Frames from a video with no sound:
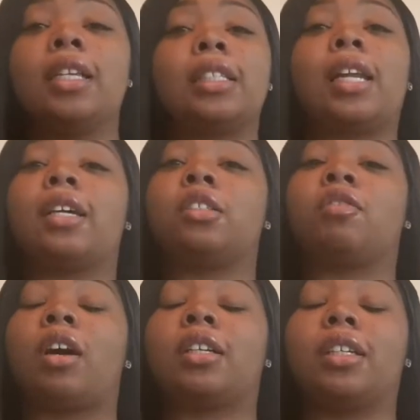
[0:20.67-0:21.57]
today is
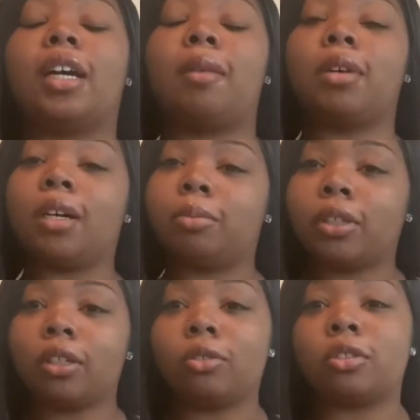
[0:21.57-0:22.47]
finally i'm gonna
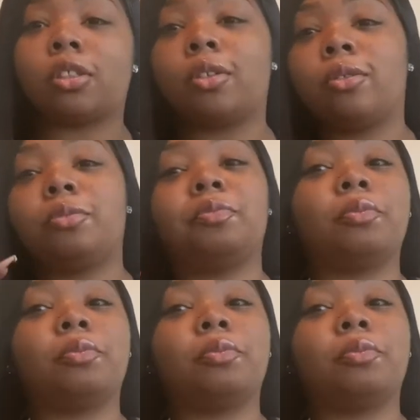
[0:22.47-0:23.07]
upload so